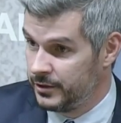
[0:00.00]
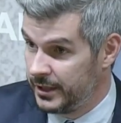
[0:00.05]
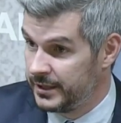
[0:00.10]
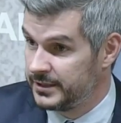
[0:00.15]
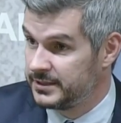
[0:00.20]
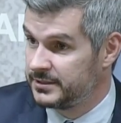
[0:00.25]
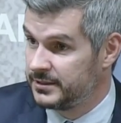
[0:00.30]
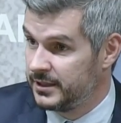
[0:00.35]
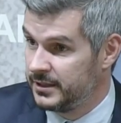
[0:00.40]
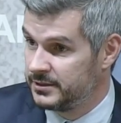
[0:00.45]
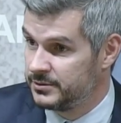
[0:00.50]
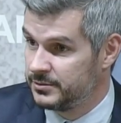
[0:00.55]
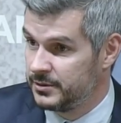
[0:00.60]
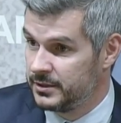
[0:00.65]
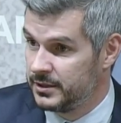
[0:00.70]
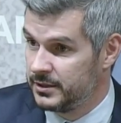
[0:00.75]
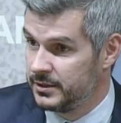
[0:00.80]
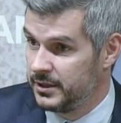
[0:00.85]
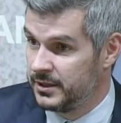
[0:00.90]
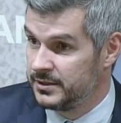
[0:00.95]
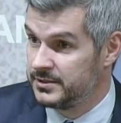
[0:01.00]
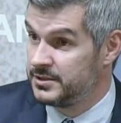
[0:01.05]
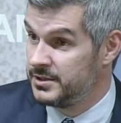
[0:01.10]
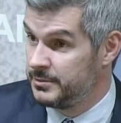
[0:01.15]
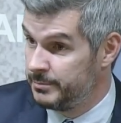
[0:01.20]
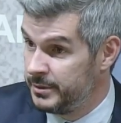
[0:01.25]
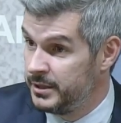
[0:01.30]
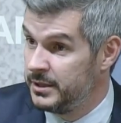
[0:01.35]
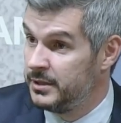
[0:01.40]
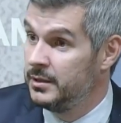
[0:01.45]
in the United States with the
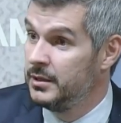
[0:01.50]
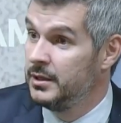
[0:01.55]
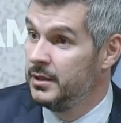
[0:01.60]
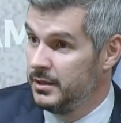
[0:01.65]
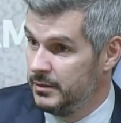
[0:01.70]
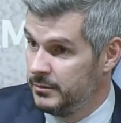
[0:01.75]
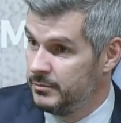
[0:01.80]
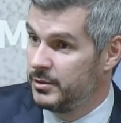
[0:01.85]
SGP